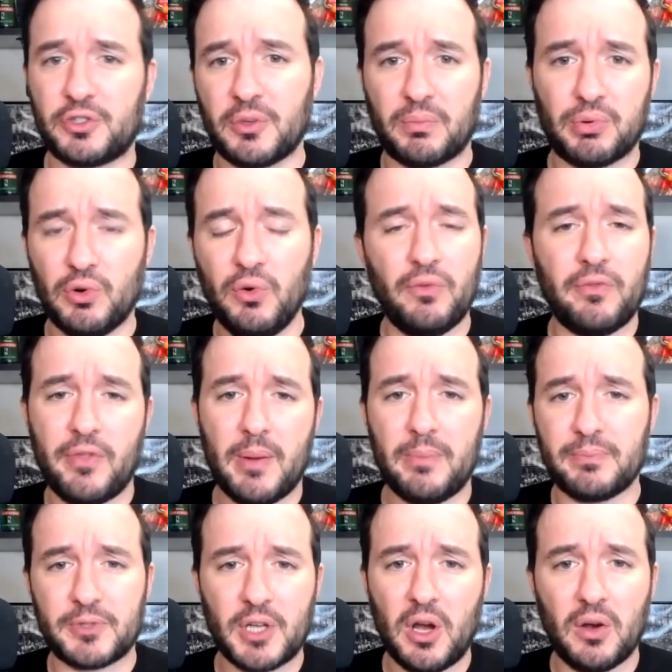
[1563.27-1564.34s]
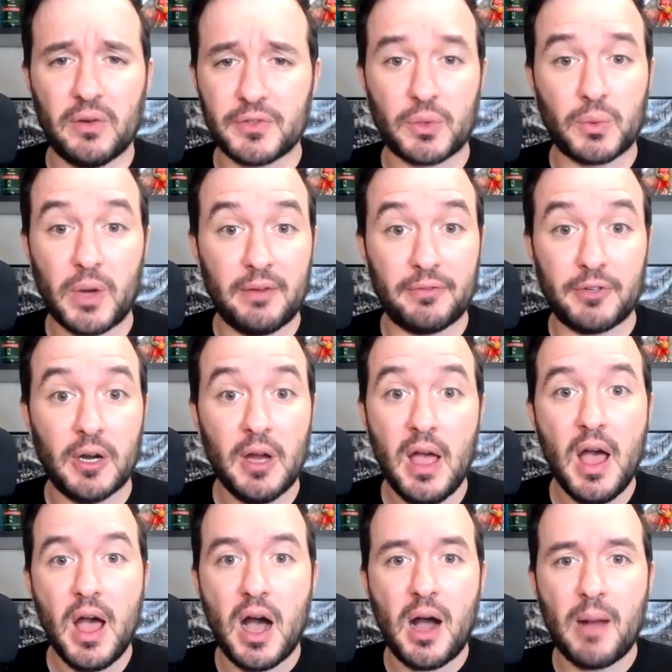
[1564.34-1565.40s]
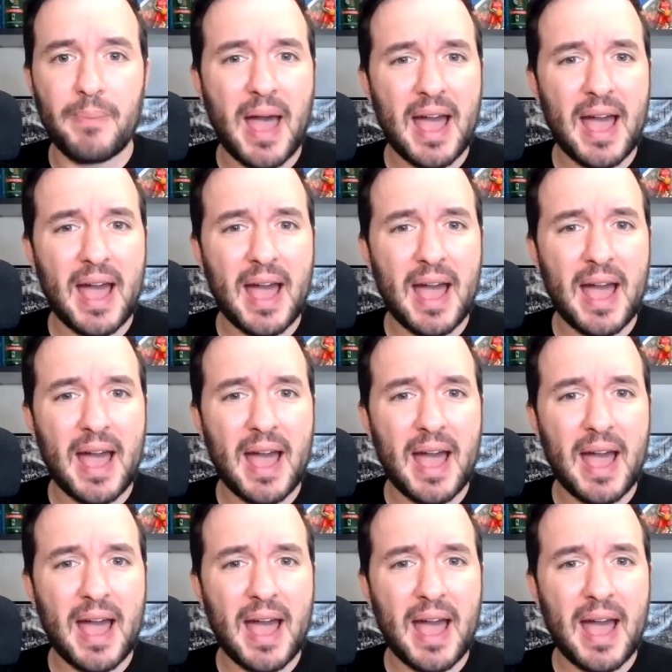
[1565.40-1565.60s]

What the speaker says: to prove themselves or whatever. We're